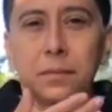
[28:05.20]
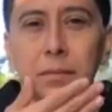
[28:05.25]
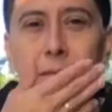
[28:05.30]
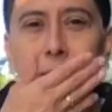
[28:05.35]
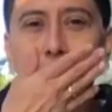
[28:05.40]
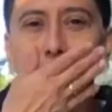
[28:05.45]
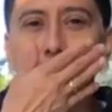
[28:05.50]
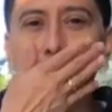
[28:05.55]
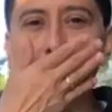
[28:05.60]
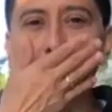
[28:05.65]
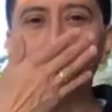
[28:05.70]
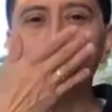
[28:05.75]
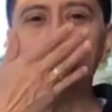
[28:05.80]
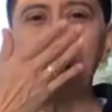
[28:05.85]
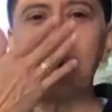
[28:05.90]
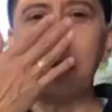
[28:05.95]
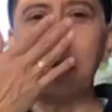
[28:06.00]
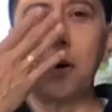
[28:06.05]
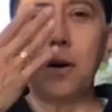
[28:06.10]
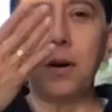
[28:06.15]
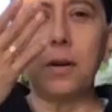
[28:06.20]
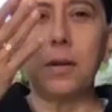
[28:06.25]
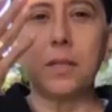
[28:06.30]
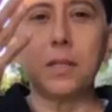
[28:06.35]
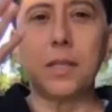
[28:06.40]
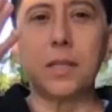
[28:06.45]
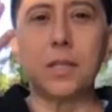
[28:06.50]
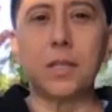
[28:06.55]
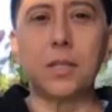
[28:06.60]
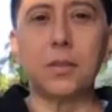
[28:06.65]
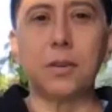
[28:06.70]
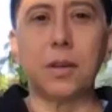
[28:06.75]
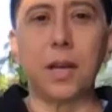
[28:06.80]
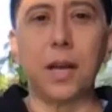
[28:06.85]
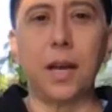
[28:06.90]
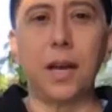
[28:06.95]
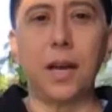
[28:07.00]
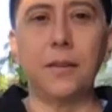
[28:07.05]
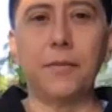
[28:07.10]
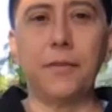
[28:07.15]
As much as you
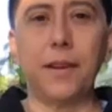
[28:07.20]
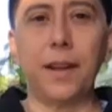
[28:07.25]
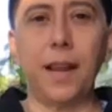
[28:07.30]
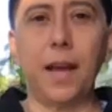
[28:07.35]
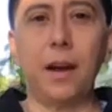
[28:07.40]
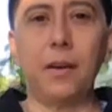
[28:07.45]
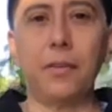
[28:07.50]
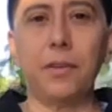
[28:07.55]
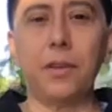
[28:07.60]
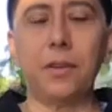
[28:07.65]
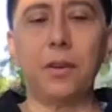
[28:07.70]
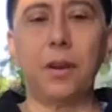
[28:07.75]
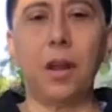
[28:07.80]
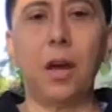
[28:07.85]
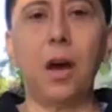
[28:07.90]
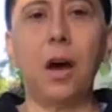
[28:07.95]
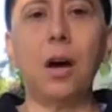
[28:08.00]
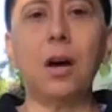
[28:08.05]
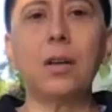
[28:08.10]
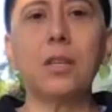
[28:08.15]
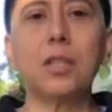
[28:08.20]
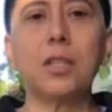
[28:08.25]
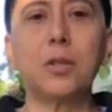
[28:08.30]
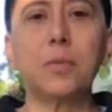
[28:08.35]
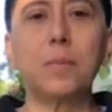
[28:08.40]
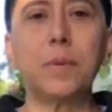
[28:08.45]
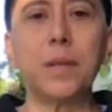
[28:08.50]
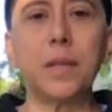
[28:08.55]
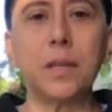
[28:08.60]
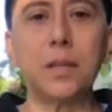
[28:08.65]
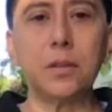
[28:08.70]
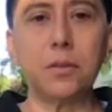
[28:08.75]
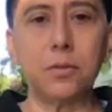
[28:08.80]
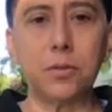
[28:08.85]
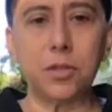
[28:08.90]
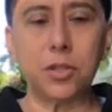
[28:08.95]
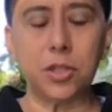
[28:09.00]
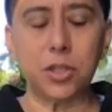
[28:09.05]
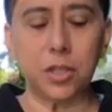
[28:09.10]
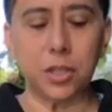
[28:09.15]
can, fill out your lungs, bring your
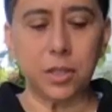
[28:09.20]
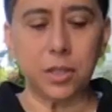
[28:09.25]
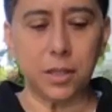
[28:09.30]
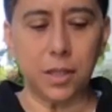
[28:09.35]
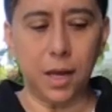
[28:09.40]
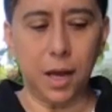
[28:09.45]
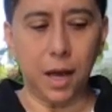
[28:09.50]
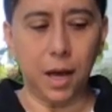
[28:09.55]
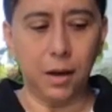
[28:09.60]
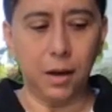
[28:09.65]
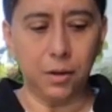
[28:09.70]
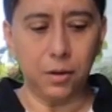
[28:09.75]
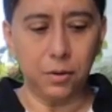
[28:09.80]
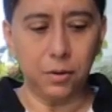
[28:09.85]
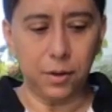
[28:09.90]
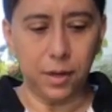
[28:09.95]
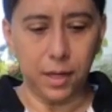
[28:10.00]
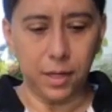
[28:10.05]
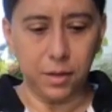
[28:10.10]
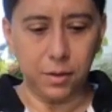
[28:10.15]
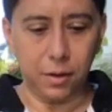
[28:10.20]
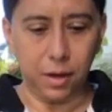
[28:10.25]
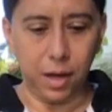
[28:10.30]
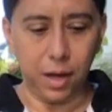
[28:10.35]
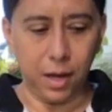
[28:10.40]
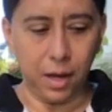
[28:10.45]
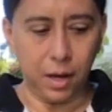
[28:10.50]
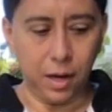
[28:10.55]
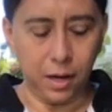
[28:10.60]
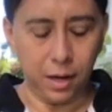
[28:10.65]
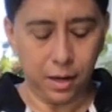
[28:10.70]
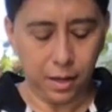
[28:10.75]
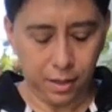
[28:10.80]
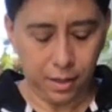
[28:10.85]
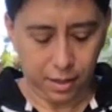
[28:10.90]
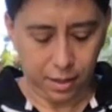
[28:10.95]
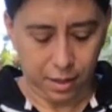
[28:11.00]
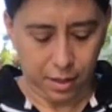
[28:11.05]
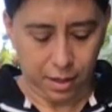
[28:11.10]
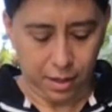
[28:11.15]
chin down, look at your head,
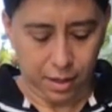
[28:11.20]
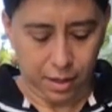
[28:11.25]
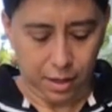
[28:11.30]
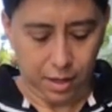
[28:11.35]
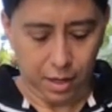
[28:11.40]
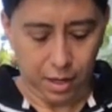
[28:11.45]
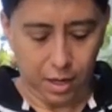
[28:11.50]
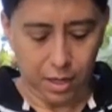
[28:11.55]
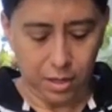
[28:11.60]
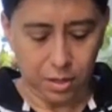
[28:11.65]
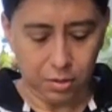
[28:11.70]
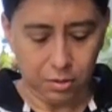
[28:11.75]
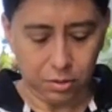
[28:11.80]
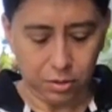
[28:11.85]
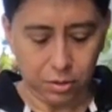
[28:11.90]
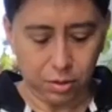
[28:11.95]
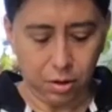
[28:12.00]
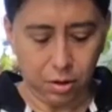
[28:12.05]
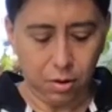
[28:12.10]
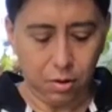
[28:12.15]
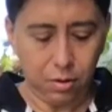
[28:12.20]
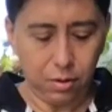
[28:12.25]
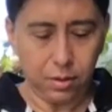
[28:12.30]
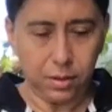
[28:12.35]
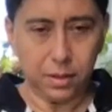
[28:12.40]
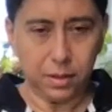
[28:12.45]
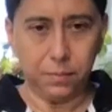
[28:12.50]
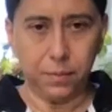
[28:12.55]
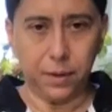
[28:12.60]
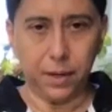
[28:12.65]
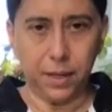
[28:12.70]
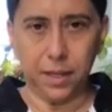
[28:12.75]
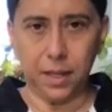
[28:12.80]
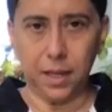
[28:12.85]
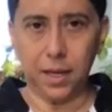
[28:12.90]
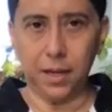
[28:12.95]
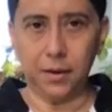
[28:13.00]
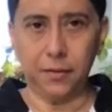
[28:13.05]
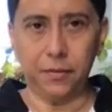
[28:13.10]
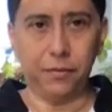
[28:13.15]
and just hold the breath
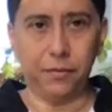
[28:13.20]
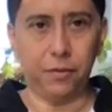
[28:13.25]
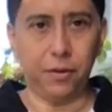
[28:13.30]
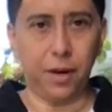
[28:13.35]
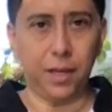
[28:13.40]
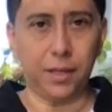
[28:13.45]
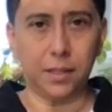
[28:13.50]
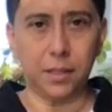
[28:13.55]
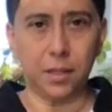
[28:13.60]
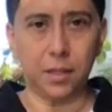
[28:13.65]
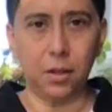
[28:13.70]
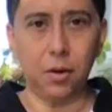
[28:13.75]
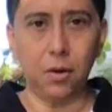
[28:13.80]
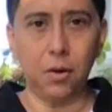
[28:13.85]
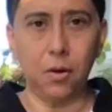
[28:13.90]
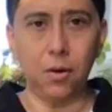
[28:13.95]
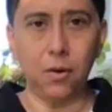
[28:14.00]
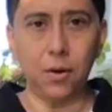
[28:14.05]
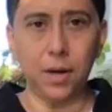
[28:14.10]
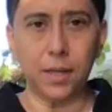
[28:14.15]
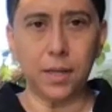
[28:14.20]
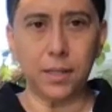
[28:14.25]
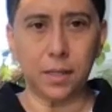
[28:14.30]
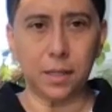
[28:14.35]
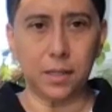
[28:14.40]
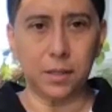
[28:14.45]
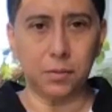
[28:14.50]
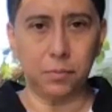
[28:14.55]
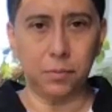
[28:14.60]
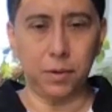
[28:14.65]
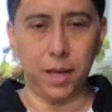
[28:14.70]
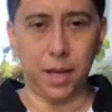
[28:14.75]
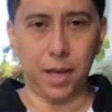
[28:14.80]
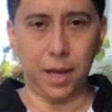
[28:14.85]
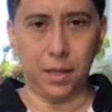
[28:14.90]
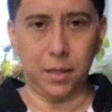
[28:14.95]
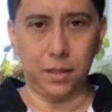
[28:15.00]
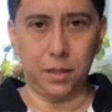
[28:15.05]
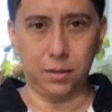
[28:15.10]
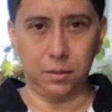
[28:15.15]
here for as long as we
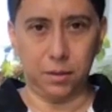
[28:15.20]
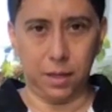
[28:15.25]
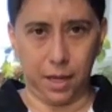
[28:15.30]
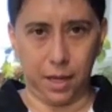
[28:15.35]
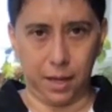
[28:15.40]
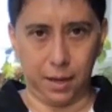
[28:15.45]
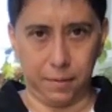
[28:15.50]
can today.